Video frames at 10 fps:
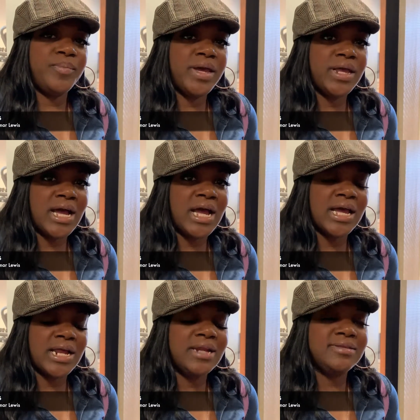But
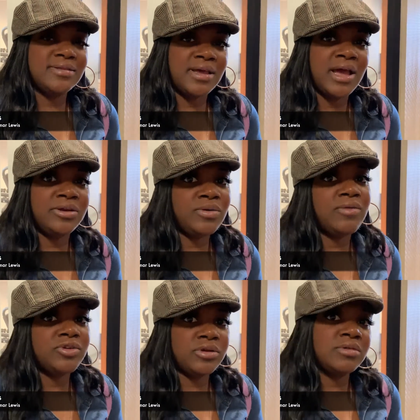I can honestly say I do
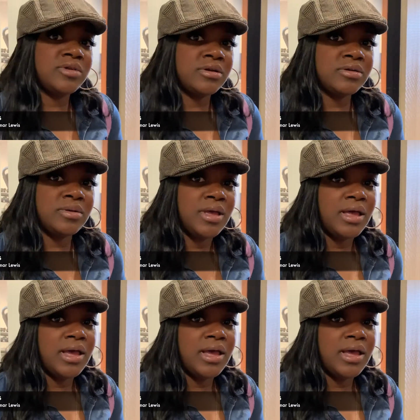have a strong circle,